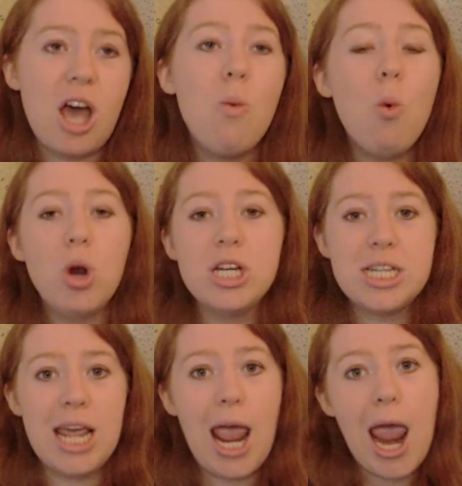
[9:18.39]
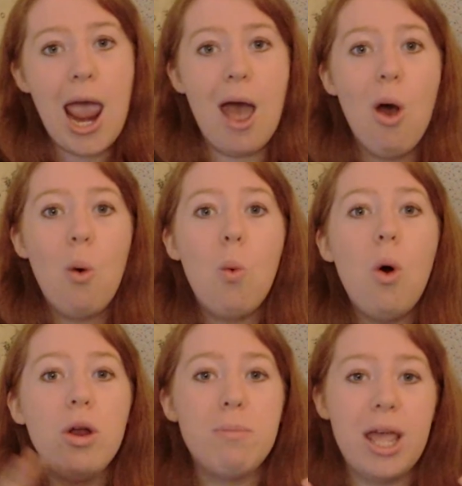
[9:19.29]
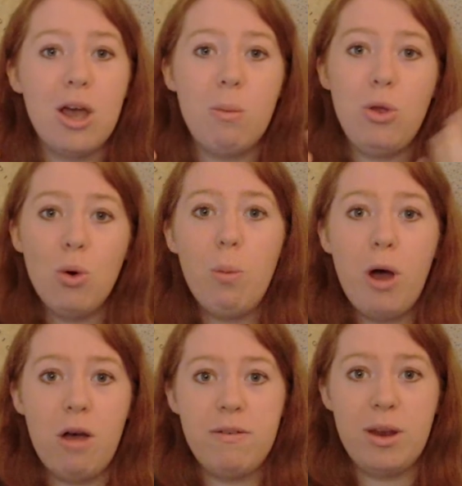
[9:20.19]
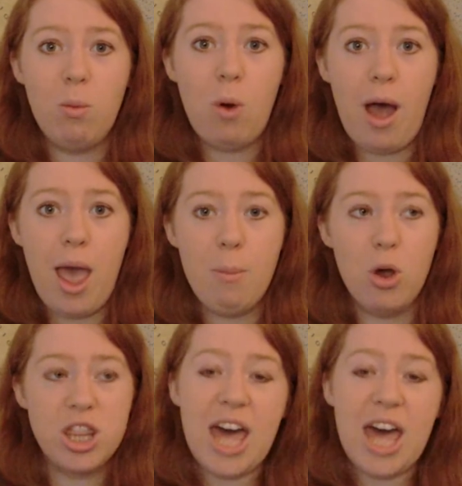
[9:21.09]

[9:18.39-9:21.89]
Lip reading: I want to hear what would make up your perfect YA book.